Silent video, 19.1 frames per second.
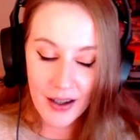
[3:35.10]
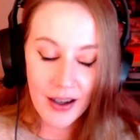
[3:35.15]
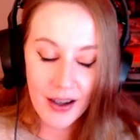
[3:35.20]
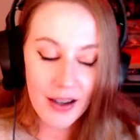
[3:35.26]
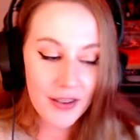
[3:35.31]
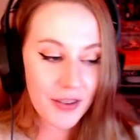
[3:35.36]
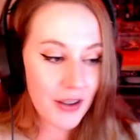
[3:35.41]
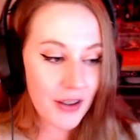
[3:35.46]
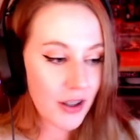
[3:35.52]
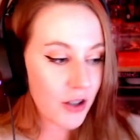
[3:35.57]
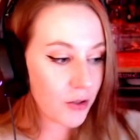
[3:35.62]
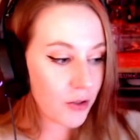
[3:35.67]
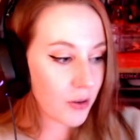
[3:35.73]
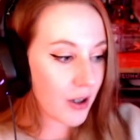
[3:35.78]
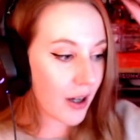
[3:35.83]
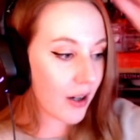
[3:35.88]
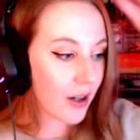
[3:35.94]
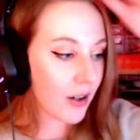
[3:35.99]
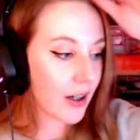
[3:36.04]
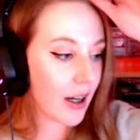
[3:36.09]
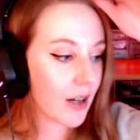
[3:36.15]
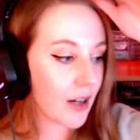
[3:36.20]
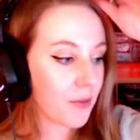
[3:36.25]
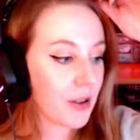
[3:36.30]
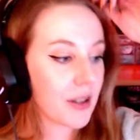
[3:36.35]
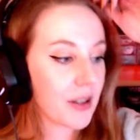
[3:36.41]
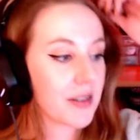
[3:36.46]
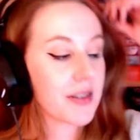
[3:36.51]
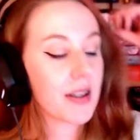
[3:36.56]
I think you and I are kind of
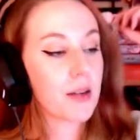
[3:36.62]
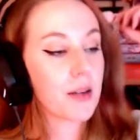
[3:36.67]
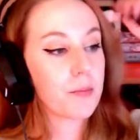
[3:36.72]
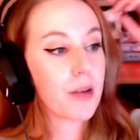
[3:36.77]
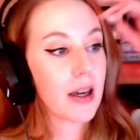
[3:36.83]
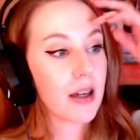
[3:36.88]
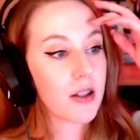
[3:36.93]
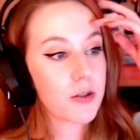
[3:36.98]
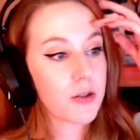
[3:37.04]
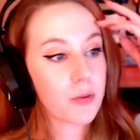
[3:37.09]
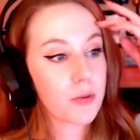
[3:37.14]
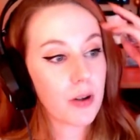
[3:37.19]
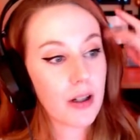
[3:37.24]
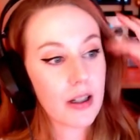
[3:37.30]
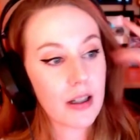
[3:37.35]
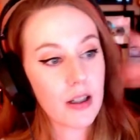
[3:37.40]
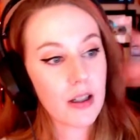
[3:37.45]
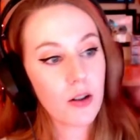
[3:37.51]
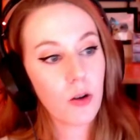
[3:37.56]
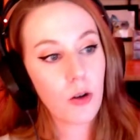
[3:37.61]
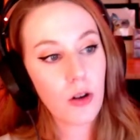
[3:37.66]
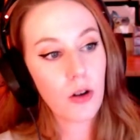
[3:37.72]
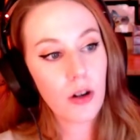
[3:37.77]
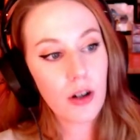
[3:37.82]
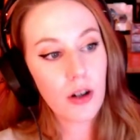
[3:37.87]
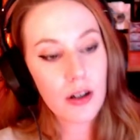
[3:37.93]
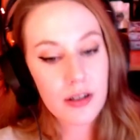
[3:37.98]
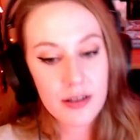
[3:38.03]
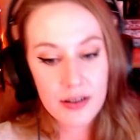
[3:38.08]
on the same page where indie
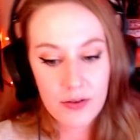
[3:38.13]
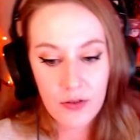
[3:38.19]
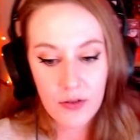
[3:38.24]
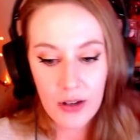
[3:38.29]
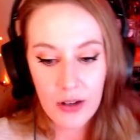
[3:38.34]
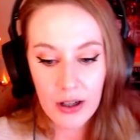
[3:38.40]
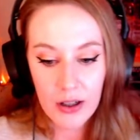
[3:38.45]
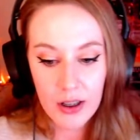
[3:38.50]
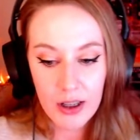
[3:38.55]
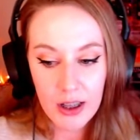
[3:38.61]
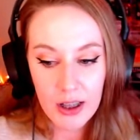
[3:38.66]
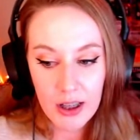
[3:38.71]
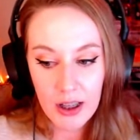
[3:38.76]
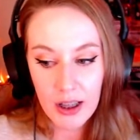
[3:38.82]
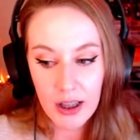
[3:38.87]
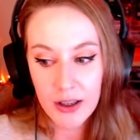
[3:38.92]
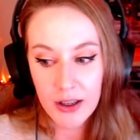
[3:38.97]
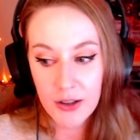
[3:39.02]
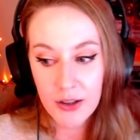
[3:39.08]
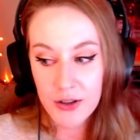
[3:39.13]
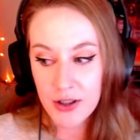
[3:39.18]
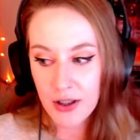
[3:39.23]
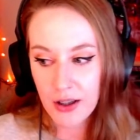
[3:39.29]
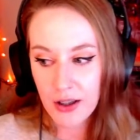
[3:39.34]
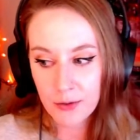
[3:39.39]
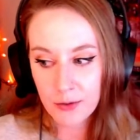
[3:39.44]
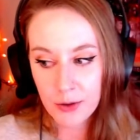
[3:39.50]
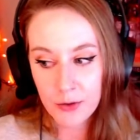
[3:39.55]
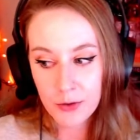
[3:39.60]
horror is very, there's a
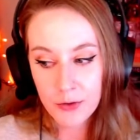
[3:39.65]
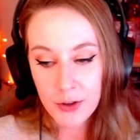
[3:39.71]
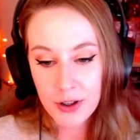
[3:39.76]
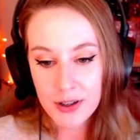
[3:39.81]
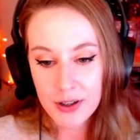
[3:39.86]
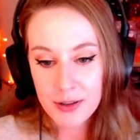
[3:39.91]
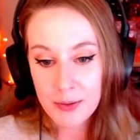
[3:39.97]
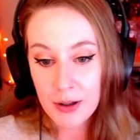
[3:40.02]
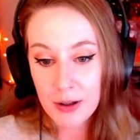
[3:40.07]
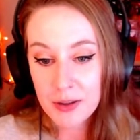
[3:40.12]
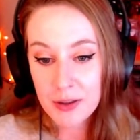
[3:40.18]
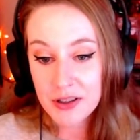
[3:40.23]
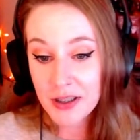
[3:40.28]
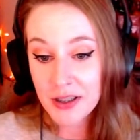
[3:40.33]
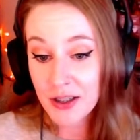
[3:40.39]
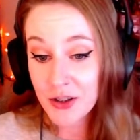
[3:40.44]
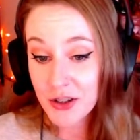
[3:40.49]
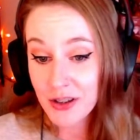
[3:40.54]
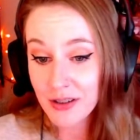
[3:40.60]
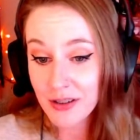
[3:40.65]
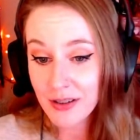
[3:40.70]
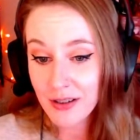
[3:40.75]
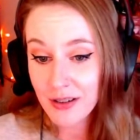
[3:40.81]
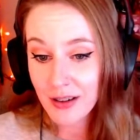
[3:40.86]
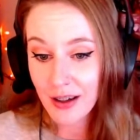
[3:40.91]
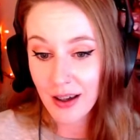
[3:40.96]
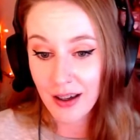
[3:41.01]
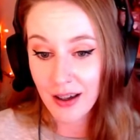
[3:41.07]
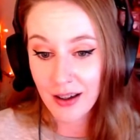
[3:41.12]
lot of room for experimentation.
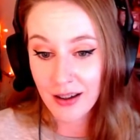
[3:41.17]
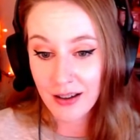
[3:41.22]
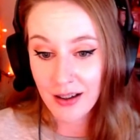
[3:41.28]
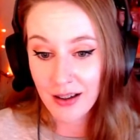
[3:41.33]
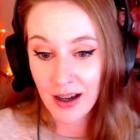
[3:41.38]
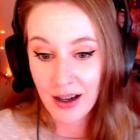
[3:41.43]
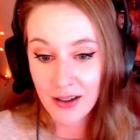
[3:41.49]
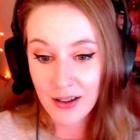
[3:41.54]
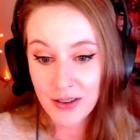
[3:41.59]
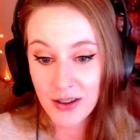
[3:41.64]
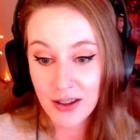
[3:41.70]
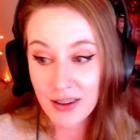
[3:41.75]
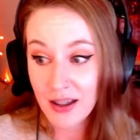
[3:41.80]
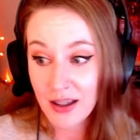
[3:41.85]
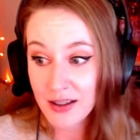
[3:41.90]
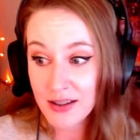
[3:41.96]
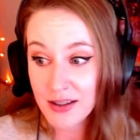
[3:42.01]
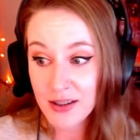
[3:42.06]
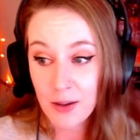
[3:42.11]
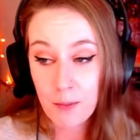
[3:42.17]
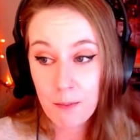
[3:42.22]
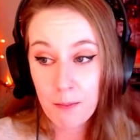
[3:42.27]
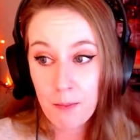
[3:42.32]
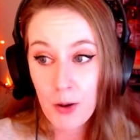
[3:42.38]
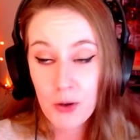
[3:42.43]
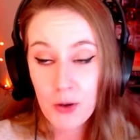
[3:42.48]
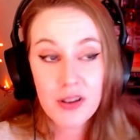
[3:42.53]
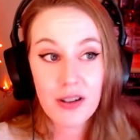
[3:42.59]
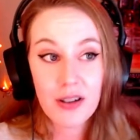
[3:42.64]
And yeah. I oh, think oh, yeah. that's the
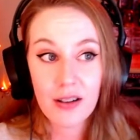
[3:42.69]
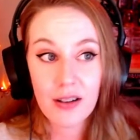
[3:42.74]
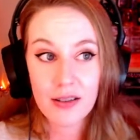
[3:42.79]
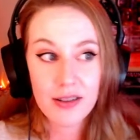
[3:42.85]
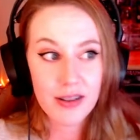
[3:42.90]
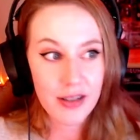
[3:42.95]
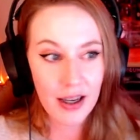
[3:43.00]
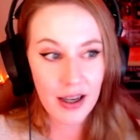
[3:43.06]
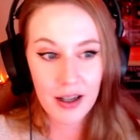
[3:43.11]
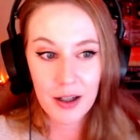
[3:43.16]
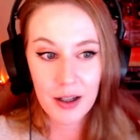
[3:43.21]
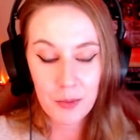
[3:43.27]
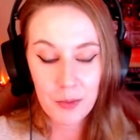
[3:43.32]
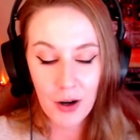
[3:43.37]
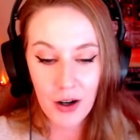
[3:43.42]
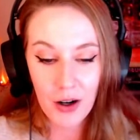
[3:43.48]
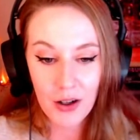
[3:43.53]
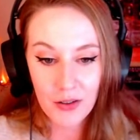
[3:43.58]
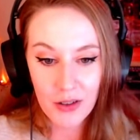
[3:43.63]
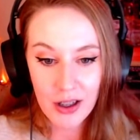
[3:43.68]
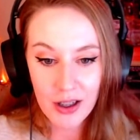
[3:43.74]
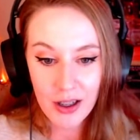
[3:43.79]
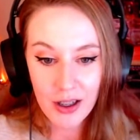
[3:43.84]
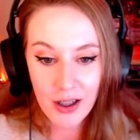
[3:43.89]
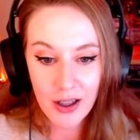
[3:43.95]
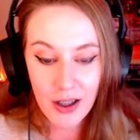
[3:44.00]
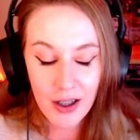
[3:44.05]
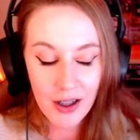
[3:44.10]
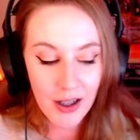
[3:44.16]
most exciting part of it.
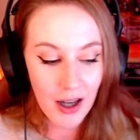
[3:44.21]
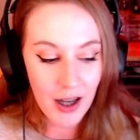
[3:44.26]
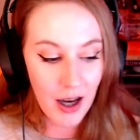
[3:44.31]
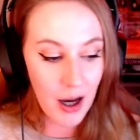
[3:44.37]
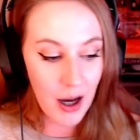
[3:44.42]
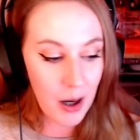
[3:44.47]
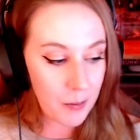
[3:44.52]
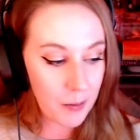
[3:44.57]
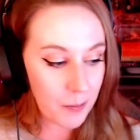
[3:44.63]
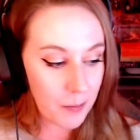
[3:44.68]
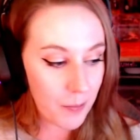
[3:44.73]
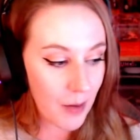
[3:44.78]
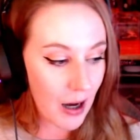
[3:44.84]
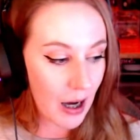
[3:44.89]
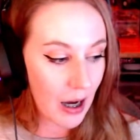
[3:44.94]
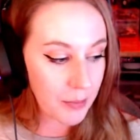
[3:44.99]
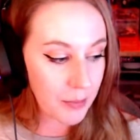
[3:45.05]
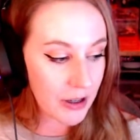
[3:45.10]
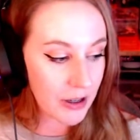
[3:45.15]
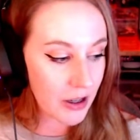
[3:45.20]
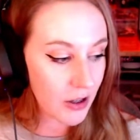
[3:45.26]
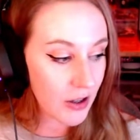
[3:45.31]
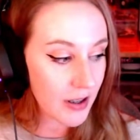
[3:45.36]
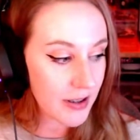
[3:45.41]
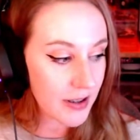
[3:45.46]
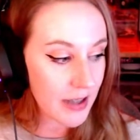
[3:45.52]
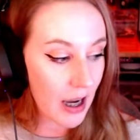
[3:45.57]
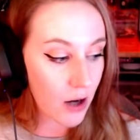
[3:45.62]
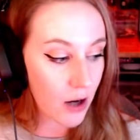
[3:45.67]
Um, I'm
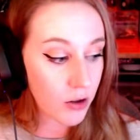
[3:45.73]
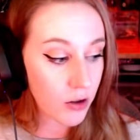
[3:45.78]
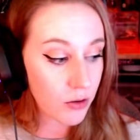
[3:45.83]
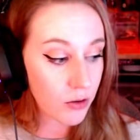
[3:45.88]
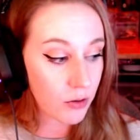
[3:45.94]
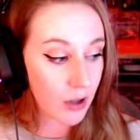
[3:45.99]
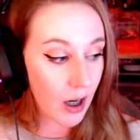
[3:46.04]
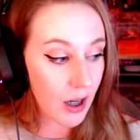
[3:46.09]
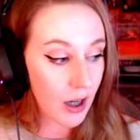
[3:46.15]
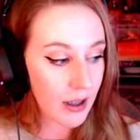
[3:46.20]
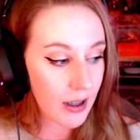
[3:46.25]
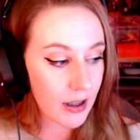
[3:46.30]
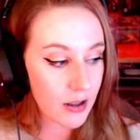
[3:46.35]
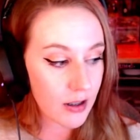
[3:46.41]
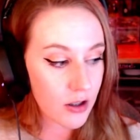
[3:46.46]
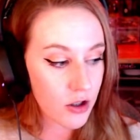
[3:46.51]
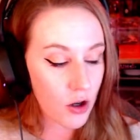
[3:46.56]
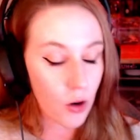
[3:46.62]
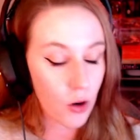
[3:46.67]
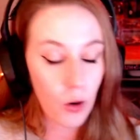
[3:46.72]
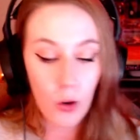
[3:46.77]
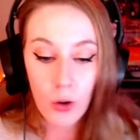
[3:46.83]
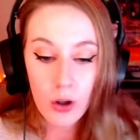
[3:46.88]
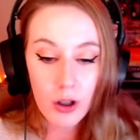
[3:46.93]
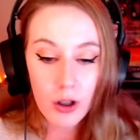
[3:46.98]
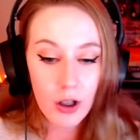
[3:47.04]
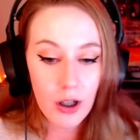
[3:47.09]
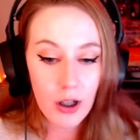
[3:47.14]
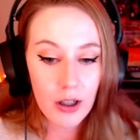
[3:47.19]
curious how you got into
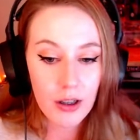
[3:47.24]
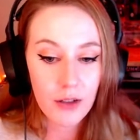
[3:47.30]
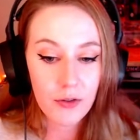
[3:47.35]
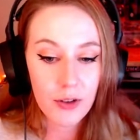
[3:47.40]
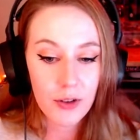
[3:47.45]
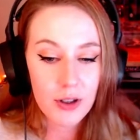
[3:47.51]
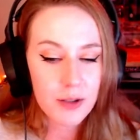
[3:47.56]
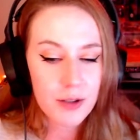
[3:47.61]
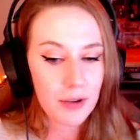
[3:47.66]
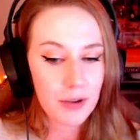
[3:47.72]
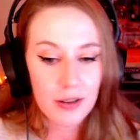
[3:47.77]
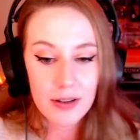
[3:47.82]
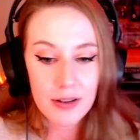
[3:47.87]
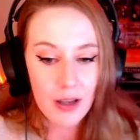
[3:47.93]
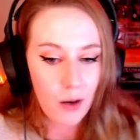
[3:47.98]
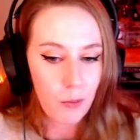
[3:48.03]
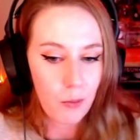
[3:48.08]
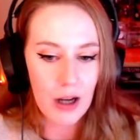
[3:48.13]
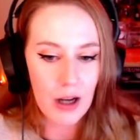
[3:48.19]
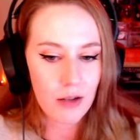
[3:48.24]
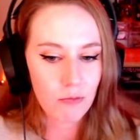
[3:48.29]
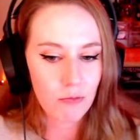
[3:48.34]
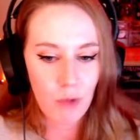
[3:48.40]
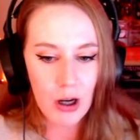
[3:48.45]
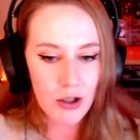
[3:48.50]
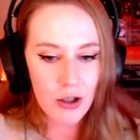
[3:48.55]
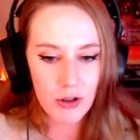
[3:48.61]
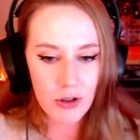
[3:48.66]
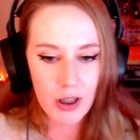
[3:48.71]
horror in the first place. Like, why,
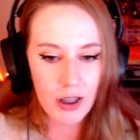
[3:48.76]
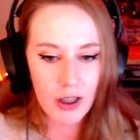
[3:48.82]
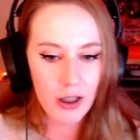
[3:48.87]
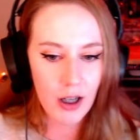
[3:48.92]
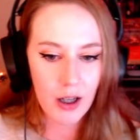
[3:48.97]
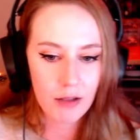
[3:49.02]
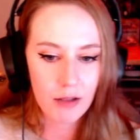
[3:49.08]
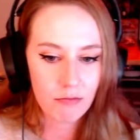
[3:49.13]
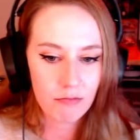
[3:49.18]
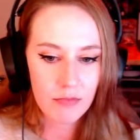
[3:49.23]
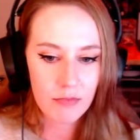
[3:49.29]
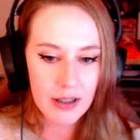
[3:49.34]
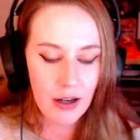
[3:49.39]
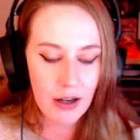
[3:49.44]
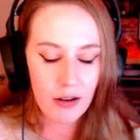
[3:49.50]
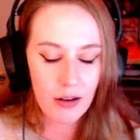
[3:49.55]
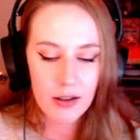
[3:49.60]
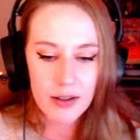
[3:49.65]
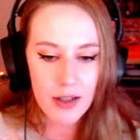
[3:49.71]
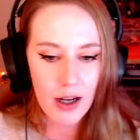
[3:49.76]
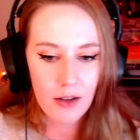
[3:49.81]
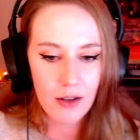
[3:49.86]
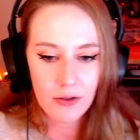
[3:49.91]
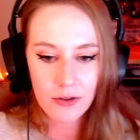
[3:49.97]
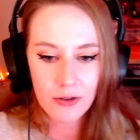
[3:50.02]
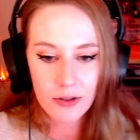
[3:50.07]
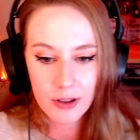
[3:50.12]
why'd you land on scary stuff?